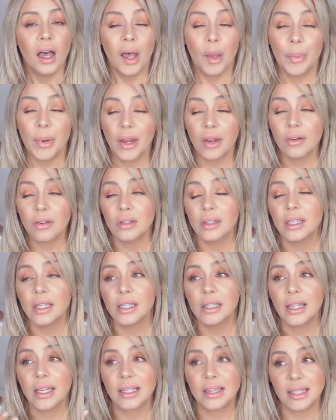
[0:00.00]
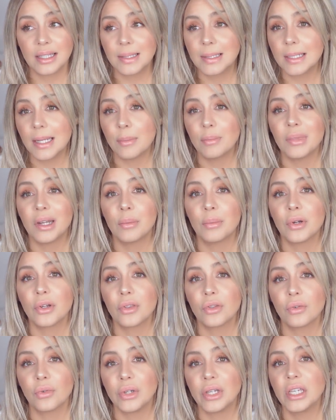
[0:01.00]
apparently, like the step
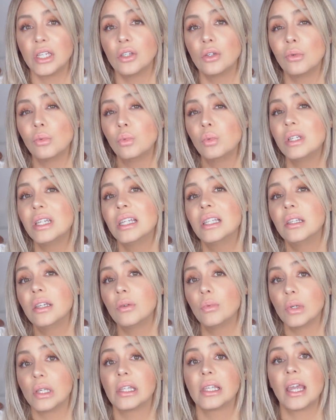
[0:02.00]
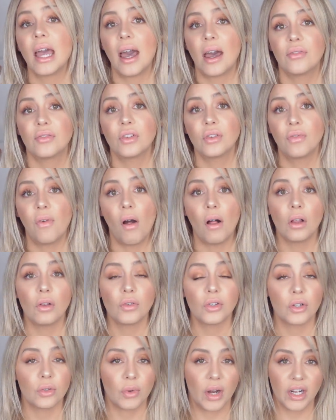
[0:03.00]
3, you really have to
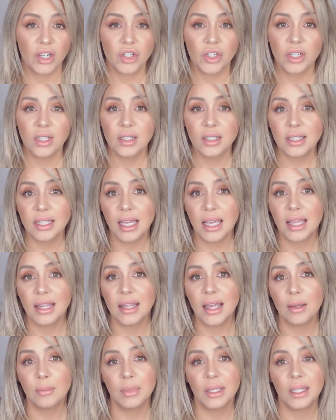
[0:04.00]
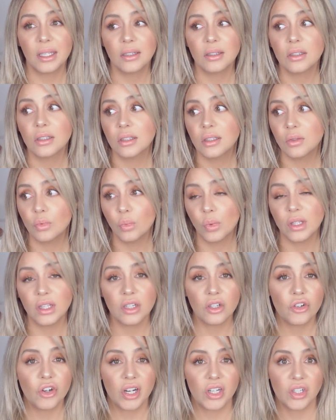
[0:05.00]
follow directions, and that means when the
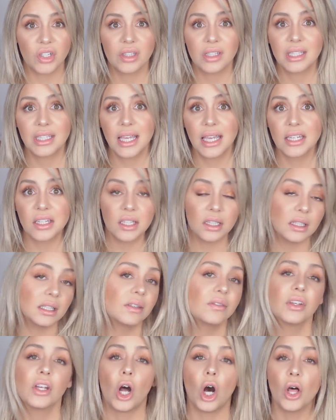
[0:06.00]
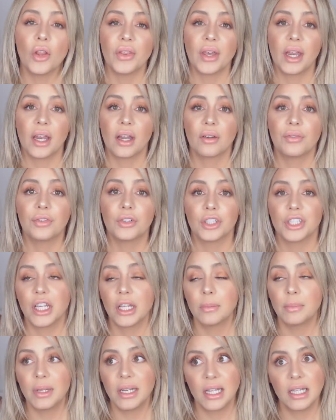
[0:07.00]
directions say to leave it on the hair for
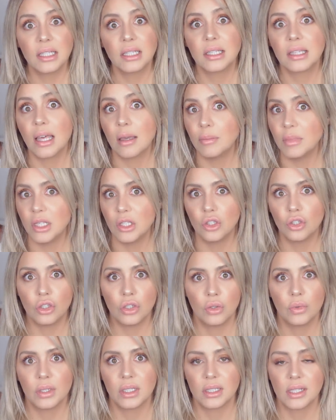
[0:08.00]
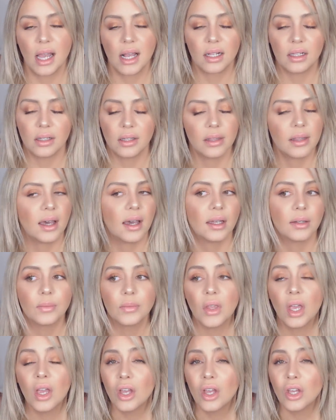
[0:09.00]
10 minutes, that means do exactly that.
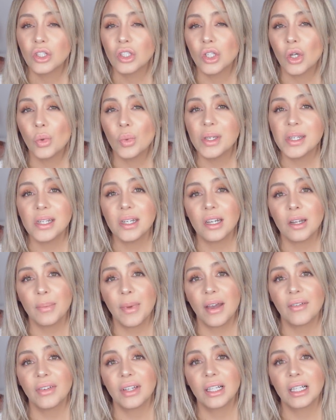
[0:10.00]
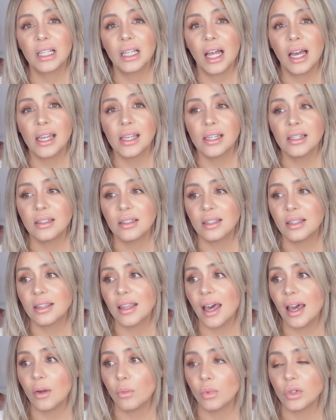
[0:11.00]
So we ended up having clients
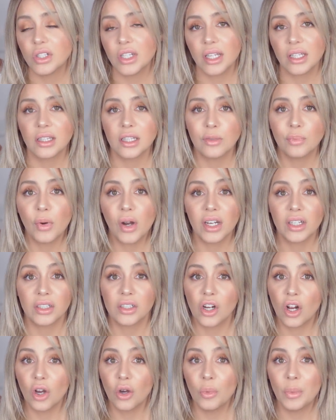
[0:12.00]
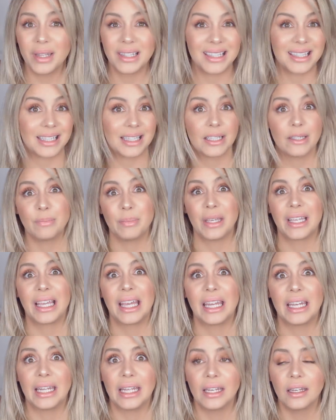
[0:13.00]
that were taking this product home and sleeping
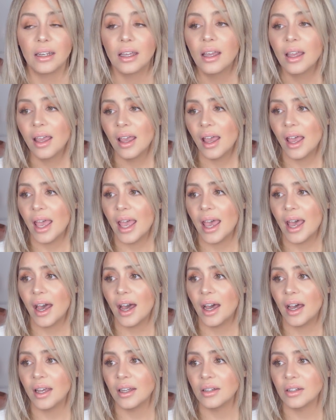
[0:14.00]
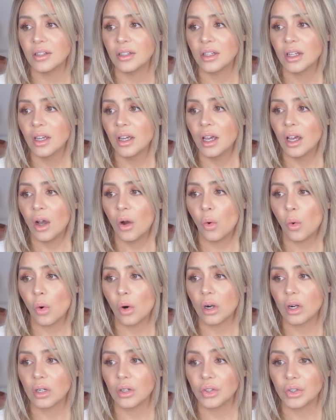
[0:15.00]
in it, and
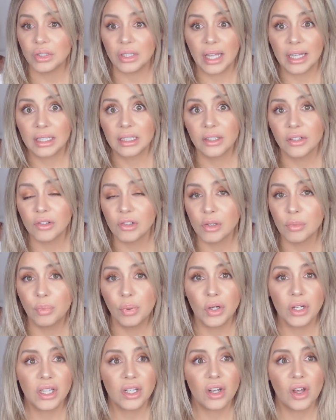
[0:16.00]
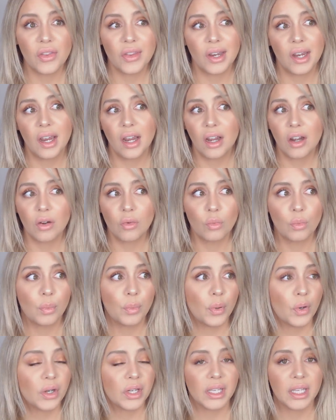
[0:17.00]
or like literally putting it on their hair and
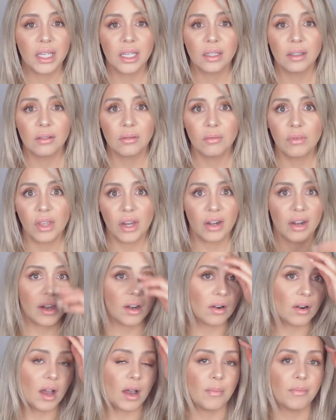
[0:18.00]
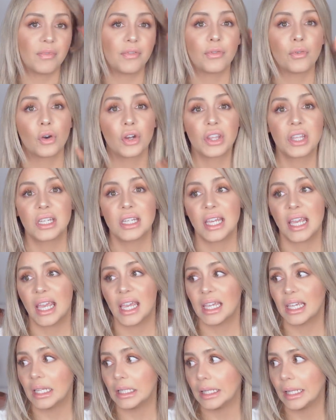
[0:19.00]
putting it their hair up for the
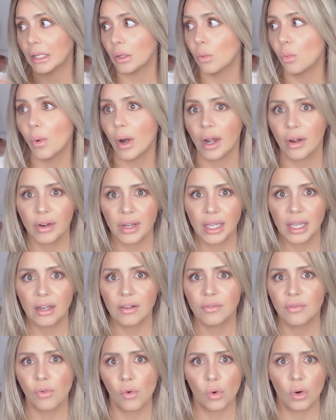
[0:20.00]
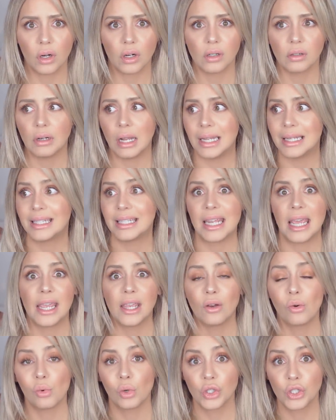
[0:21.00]
day and like wearing it for a
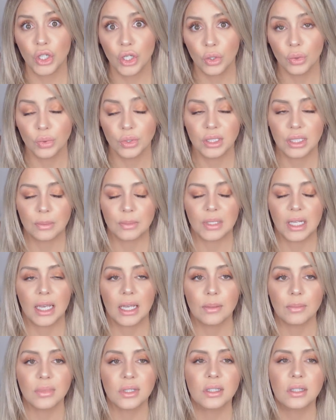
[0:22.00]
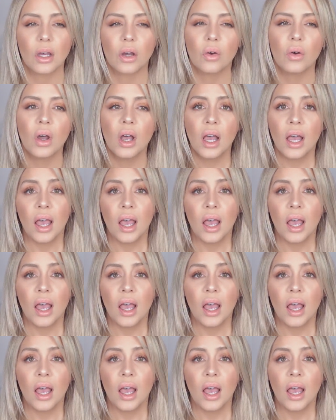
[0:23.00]
day or two sometimes. So